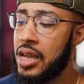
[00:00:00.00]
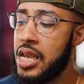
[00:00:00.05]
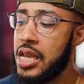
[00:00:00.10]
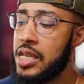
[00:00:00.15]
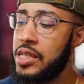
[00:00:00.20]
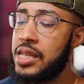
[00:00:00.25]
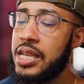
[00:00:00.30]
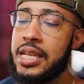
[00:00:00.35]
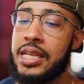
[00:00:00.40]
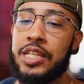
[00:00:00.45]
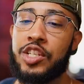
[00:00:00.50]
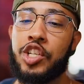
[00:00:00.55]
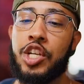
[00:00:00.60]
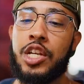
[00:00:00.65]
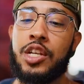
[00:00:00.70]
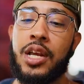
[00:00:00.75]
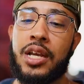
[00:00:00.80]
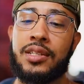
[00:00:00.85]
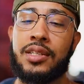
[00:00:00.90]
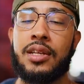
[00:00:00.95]
See, she
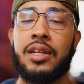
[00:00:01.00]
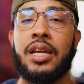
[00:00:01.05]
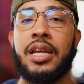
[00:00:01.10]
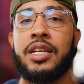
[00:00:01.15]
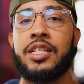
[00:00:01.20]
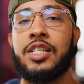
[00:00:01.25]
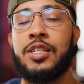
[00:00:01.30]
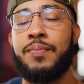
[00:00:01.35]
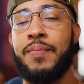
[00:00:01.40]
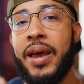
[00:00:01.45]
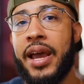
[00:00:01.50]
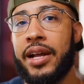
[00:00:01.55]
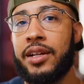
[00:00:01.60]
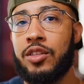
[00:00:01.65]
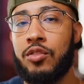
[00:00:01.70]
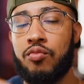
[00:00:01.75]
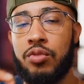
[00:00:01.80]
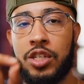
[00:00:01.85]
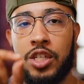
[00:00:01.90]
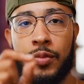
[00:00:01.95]
doesn't expect
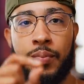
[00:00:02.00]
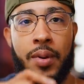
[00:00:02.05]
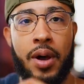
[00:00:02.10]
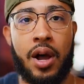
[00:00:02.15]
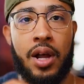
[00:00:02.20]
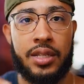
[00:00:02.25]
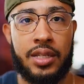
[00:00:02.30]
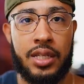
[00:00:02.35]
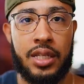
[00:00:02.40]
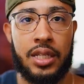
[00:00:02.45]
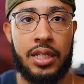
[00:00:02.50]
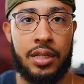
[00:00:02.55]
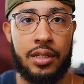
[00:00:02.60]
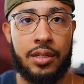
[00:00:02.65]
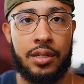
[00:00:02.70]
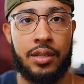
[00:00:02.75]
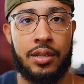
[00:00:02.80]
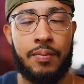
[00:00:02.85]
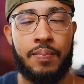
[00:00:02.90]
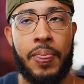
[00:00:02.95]

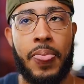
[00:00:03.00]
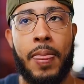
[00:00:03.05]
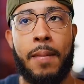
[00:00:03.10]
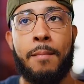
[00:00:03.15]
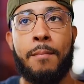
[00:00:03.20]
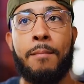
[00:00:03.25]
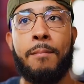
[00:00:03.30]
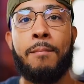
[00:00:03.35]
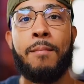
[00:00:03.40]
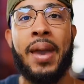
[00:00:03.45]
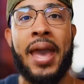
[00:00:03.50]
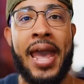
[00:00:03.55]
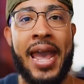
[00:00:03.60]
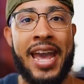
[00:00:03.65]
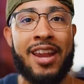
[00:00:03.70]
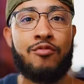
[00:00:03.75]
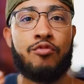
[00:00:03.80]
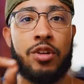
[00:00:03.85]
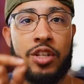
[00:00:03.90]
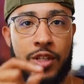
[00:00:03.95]
responses
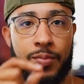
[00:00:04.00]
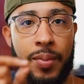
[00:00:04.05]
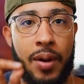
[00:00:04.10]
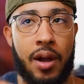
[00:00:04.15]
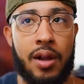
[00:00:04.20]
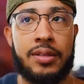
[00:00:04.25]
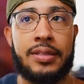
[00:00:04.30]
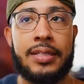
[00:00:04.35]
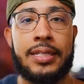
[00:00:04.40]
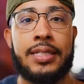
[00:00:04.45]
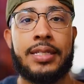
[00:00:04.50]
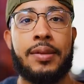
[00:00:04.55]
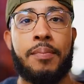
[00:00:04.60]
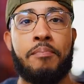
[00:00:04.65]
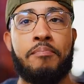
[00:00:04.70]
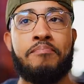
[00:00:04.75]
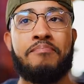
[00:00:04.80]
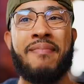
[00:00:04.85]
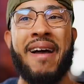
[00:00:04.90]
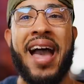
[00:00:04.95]
man responses,
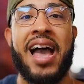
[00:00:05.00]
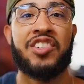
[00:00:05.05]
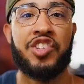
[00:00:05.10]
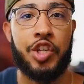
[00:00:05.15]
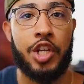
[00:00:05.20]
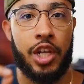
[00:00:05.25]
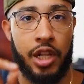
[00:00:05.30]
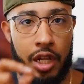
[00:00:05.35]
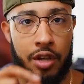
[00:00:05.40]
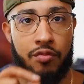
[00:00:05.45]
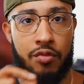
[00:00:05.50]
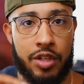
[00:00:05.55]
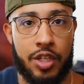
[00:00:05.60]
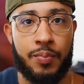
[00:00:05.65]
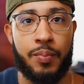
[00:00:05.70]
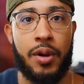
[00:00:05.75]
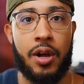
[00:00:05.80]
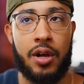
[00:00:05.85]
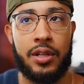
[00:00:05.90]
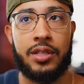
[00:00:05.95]
masculine
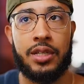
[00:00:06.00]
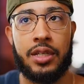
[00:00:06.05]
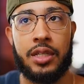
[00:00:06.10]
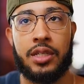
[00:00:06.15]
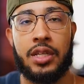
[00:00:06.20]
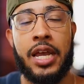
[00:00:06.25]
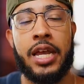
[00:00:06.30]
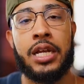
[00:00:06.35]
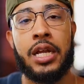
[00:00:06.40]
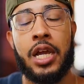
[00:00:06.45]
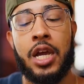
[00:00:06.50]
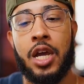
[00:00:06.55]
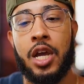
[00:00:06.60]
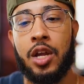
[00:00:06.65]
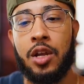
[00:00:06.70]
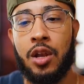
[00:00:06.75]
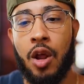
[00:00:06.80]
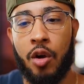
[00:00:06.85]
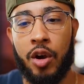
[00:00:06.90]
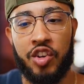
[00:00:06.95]
responses. And
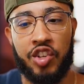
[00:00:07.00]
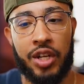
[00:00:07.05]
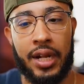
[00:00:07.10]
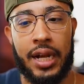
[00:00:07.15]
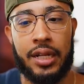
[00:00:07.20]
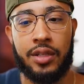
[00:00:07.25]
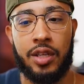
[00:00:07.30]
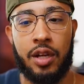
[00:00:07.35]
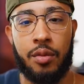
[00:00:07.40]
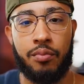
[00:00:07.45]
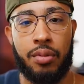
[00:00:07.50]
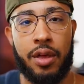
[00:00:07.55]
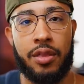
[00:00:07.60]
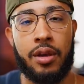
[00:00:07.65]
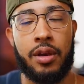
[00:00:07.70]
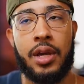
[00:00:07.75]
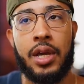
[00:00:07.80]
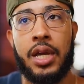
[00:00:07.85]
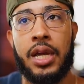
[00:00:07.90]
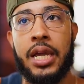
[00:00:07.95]
notice, shout out to the brother.
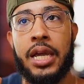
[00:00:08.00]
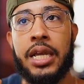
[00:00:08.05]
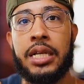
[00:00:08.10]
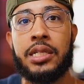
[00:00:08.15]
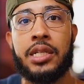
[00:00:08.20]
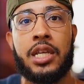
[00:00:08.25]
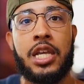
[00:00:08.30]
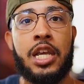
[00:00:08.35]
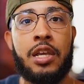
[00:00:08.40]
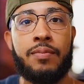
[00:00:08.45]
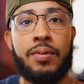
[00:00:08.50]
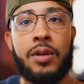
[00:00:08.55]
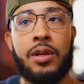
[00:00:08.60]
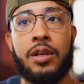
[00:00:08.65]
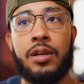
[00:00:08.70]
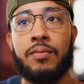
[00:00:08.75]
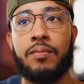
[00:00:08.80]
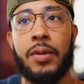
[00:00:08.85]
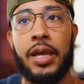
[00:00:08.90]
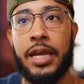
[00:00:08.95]
He's
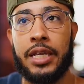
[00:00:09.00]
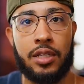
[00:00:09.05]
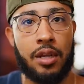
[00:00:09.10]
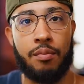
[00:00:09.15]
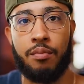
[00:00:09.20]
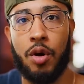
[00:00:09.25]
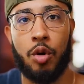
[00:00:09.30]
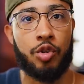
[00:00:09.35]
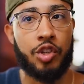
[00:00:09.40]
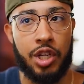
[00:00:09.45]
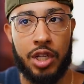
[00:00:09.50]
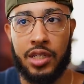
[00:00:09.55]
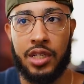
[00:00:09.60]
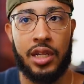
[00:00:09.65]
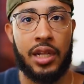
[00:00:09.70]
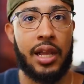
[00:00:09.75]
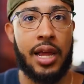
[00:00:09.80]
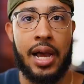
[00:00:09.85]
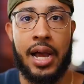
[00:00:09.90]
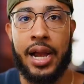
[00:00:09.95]
keeping his emotions in
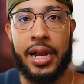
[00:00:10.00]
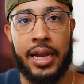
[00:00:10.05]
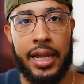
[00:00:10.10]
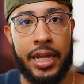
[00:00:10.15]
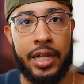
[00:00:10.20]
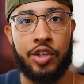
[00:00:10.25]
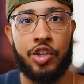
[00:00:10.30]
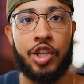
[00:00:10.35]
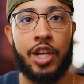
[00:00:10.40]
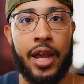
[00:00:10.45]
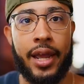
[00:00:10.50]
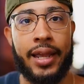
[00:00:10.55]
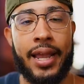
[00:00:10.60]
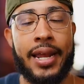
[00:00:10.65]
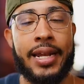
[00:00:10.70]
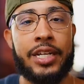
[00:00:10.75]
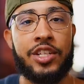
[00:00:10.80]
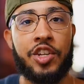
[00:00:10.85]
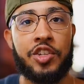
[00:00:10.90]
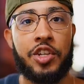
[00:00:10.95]
line and check, and
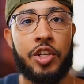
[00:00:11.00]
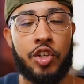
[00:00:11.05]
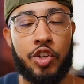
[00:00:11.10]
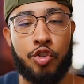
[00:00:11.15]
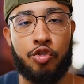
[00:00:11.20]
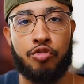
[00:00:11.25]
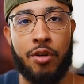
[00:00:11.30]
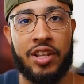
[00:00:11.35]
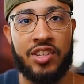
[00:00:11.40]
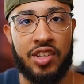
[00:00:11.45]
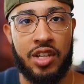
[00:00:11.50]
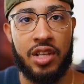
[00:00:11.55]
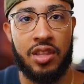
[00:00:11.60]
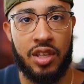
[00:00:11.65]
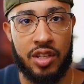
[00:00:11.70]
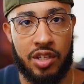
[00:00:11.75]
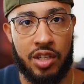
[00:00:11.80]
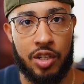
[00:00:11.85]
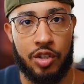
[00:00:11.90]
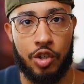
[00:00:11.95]
he's just addressing the
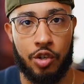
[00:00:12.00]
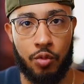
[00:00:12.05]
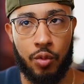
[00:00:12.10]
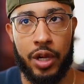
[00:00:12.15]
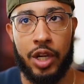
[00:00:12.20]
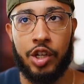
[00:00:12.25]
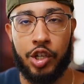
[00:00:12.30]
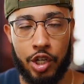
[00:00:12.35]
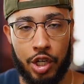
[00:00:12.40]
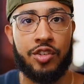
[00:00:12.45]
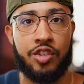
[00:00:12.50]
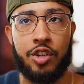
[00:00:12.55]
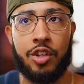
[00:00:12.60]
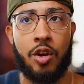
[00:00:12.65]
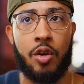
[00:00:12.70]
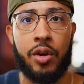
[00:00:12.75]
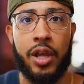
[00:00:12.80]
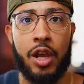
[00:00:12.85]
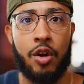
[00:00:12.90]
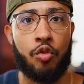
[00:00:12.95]
situation. You
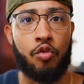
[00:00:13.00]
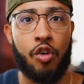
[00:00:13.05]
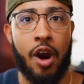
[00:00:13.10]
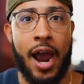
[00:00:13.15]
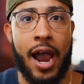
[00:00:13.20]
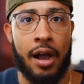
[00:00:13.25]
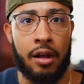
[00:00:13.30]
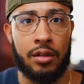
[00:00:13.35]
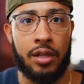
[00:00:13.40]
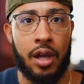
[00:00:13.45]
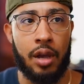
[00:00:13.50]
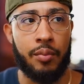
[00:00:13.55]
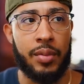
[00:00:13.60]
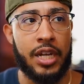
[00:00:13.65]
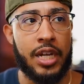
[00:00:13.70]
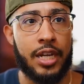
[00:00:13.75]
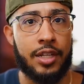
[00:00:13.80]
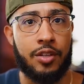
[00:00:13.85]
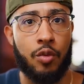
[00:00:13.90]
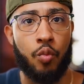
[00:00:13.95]
don't get riled up
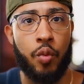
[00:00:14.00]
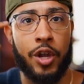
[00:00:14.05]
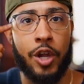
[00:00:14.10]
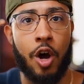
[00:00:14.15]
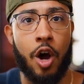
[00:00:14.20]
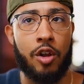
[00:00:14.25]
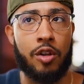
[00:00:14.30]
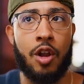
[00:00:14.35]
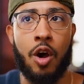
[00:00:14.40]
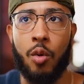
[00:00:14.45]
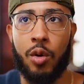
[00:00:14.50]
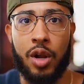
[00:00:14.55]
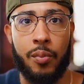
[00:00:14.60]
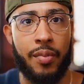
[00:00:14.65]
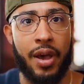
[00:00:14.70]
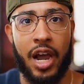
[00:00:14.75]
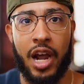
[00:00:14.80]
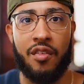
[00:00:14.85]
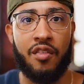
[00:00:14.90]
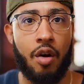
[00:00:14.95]
because we all know in the
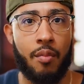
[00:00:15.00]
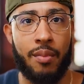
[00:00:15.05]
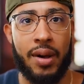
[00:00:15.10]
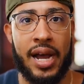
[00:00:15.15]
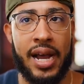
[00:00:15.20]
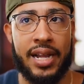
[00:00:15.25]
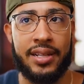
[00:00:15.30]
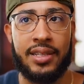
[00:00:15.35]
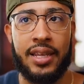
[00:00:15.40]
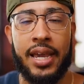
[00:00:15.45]
back of our minds,